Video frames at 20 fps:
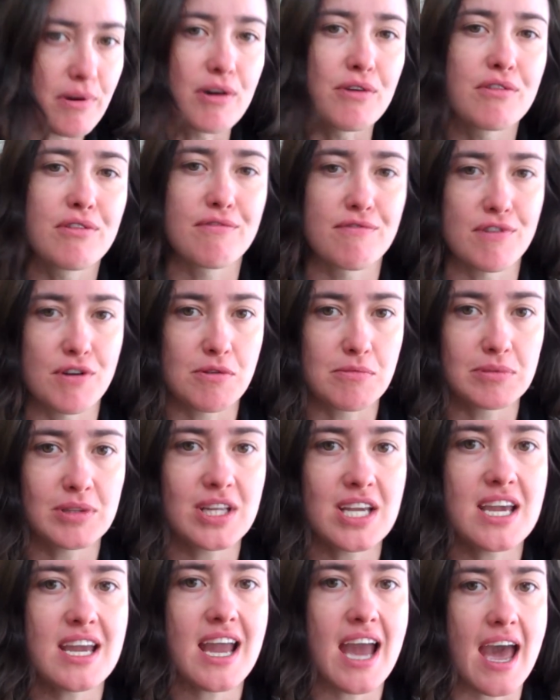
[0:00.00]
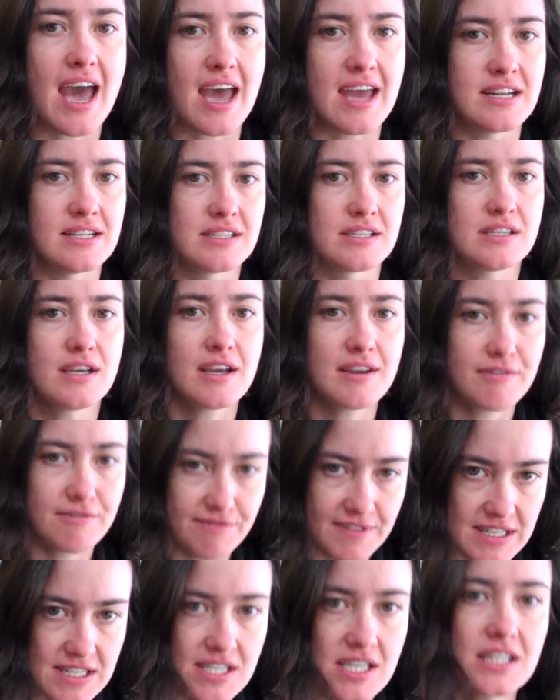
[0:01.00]
both verbally and
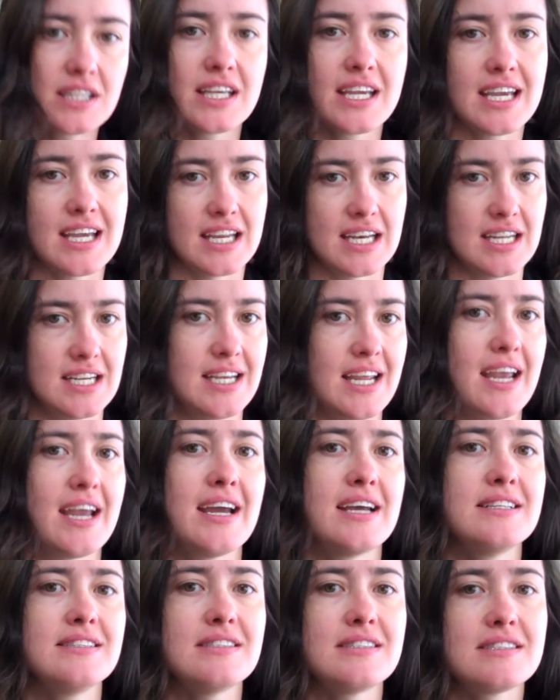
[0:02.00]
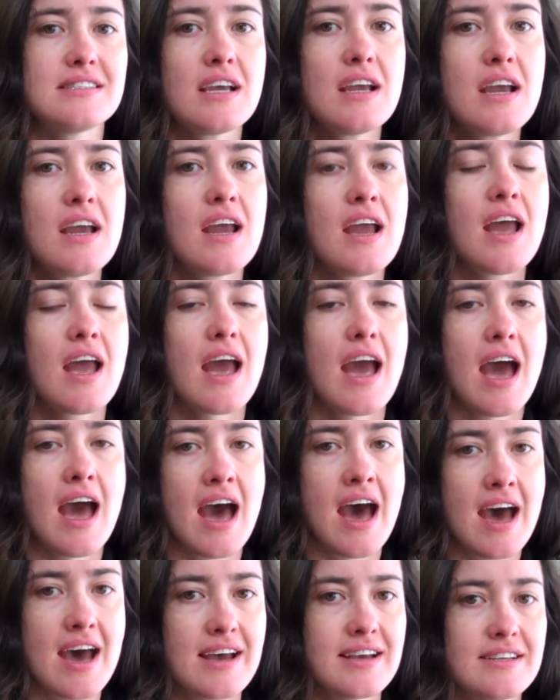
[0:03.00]
physically in a dance,
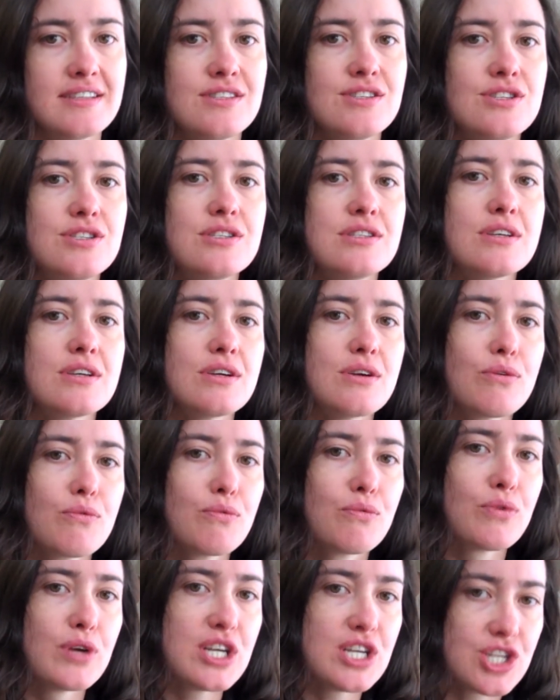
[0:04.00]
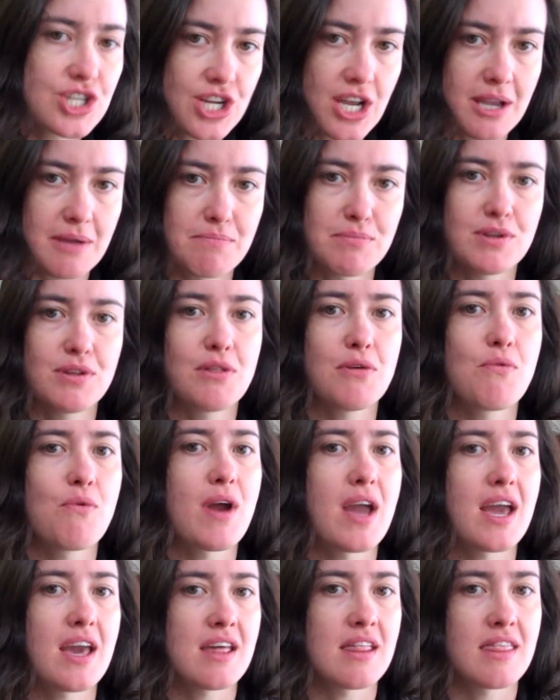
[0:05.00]
has reshaped the
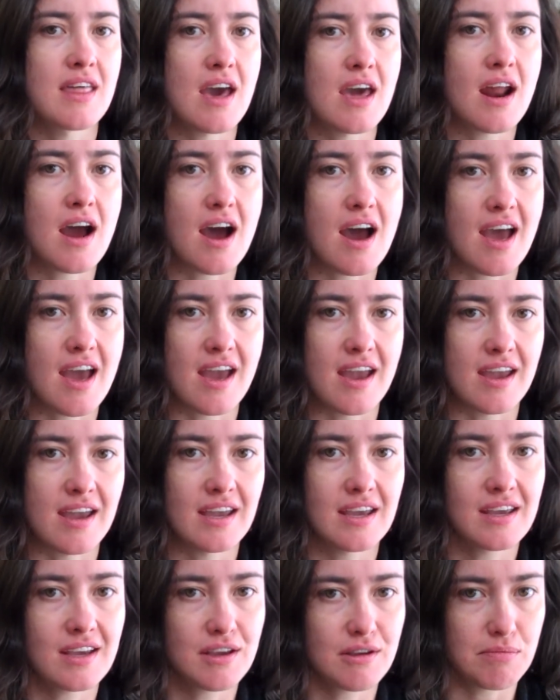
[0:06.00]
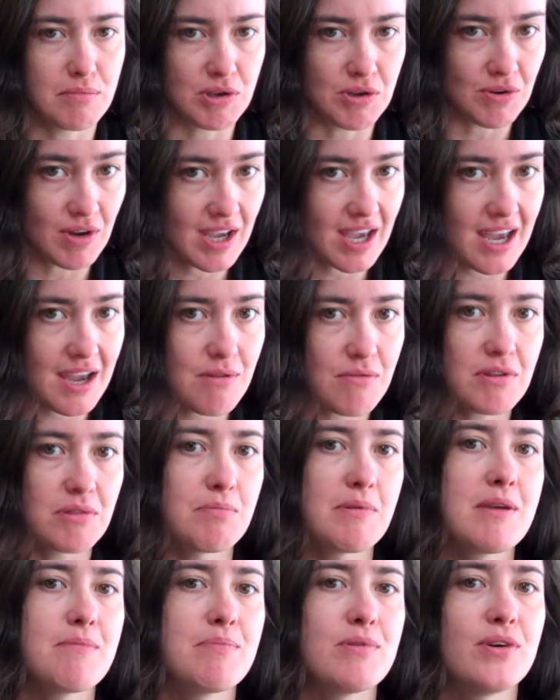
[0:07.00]
way that I communicate with
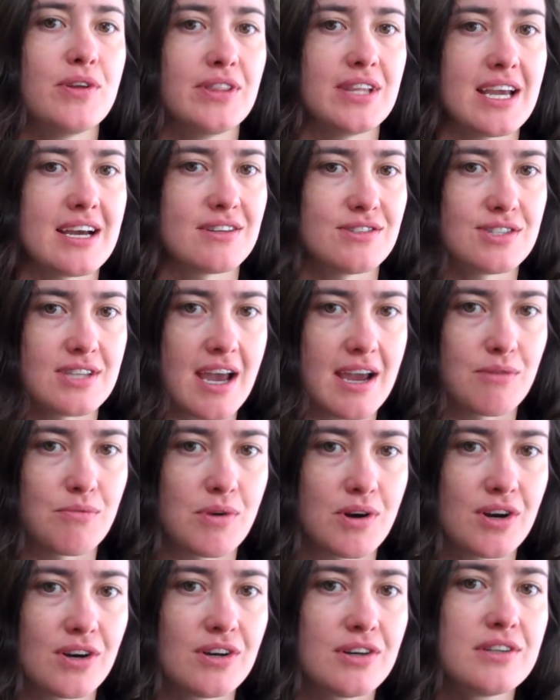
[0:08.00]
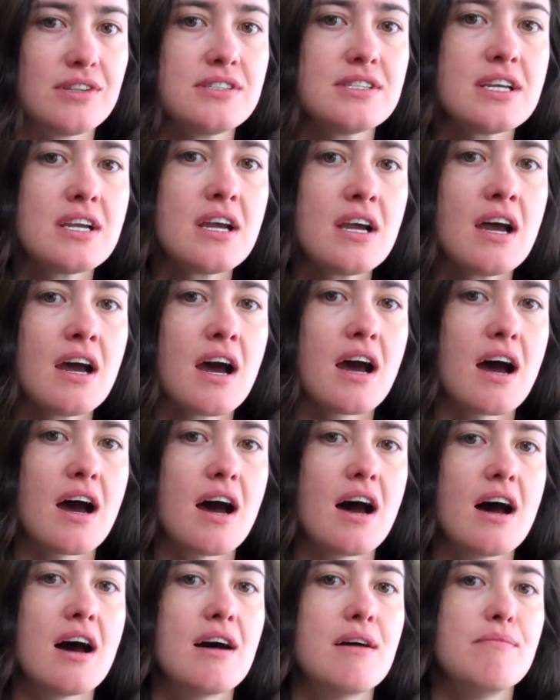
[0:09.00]
people in the outside world,
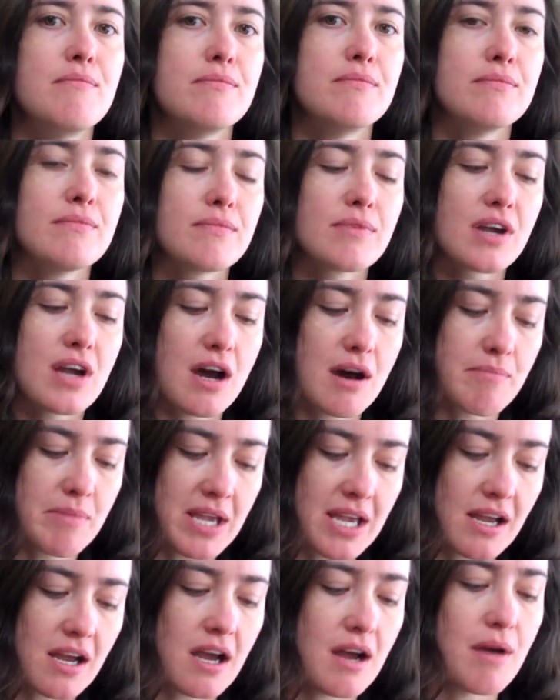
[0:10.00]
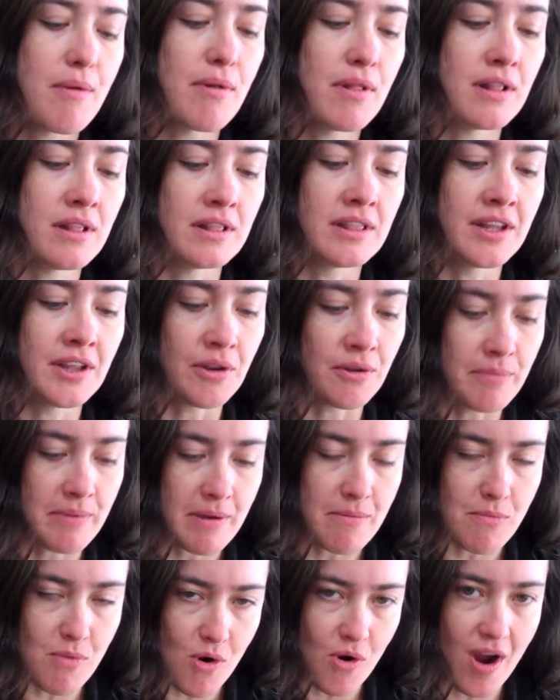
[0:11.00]
um, coming a little
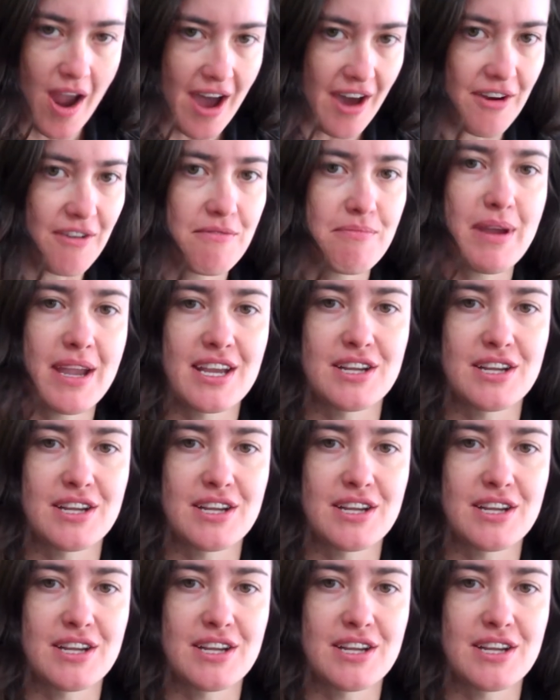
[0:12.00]
bit more out of my